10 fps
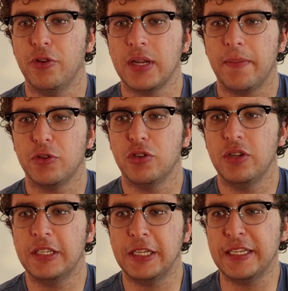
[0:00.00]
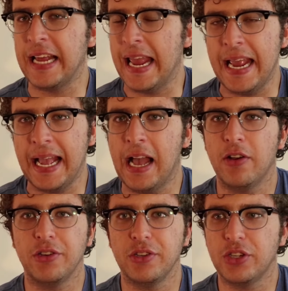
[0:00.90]
There's opportunities to just hang
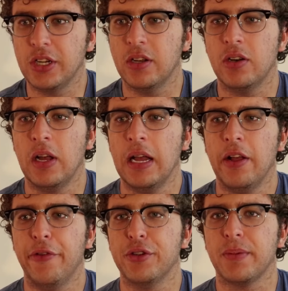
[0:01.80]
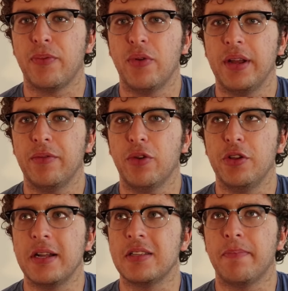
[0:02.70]
out and chill. There's a point where
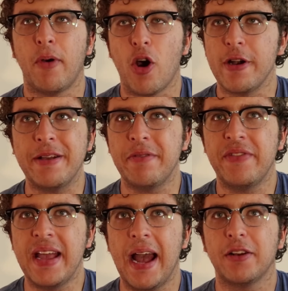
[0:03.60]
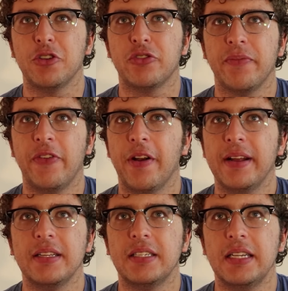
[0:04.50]
you get to party with the actors from
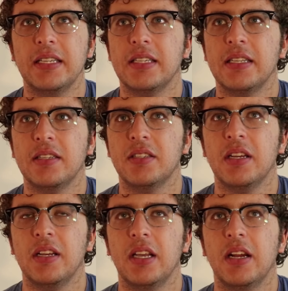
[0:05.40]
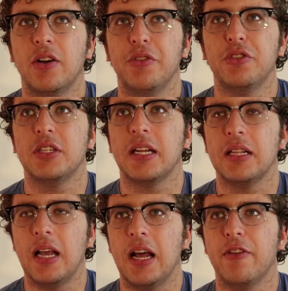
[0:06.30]
various seasons. You know, just a
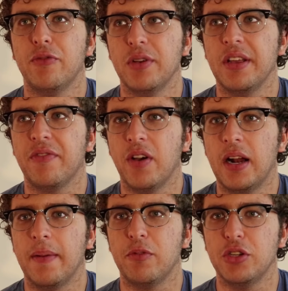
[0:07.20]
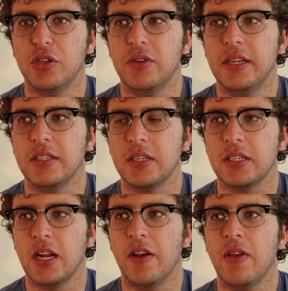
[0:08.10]
lot of really fun opportunities and
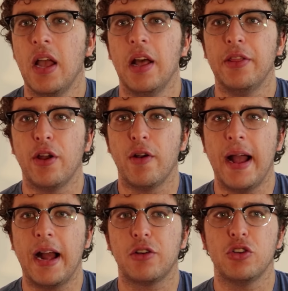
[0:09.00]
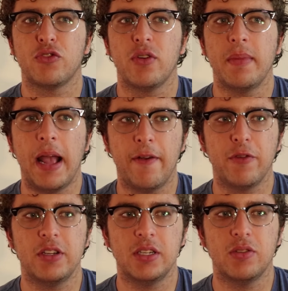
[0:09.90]
stuff there are actors from
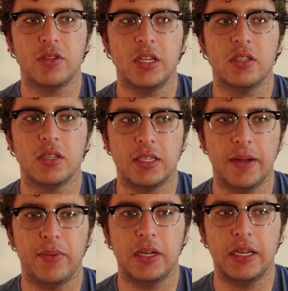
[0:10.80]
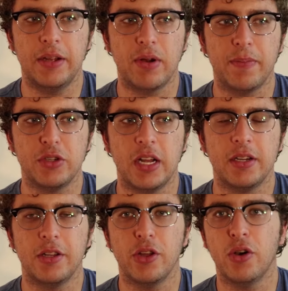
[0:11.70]
every single season typically
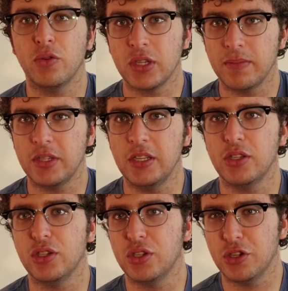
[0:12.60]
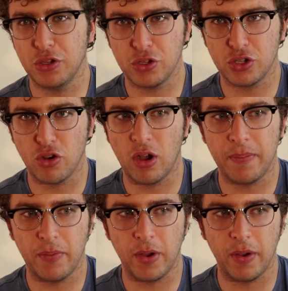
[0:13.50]
represented, though some seasons show
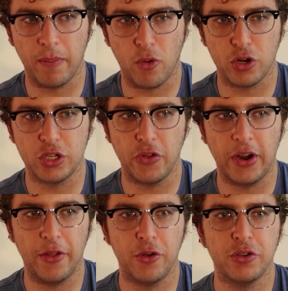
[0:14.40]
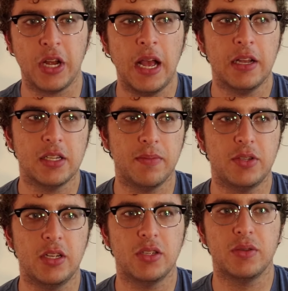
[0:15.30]
up uh, more so than others. Some
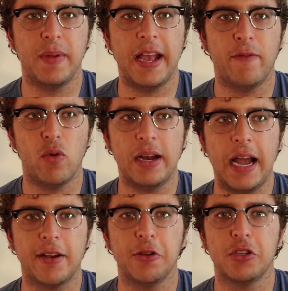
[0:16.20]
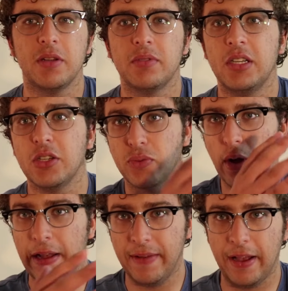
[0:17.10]
seasons may have one actor, some seasons
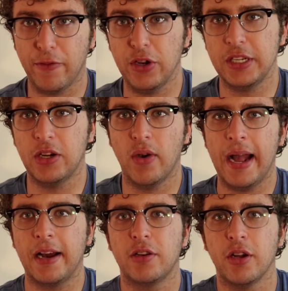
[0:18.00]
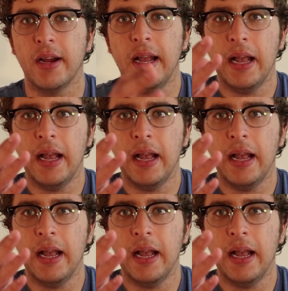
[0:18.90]
will have every single actor.